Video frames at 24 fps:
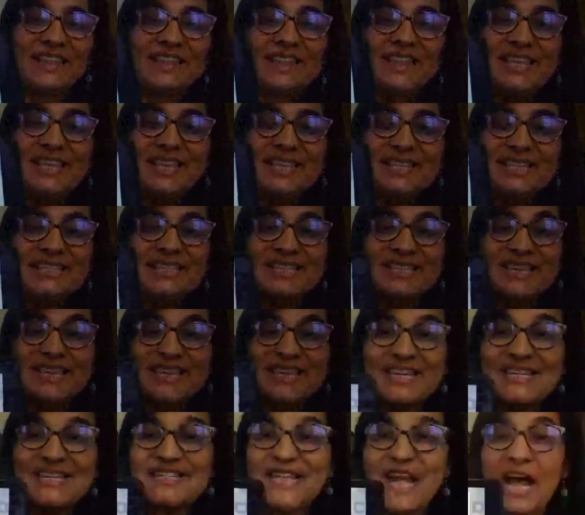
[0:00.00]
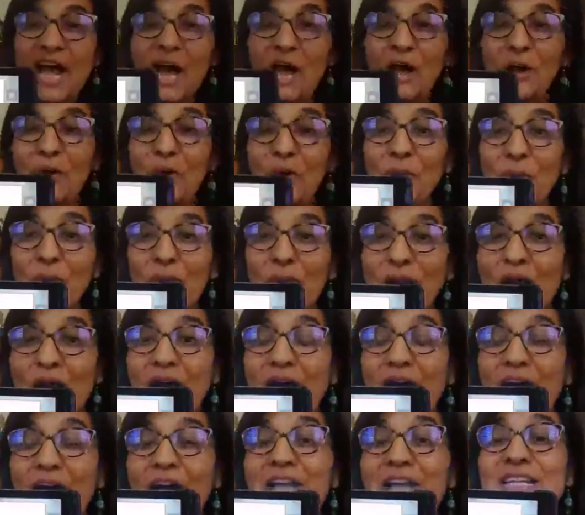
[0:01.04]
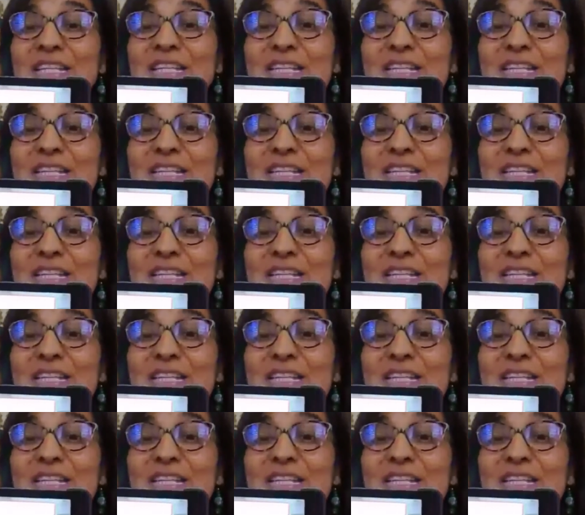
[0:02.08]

this is how our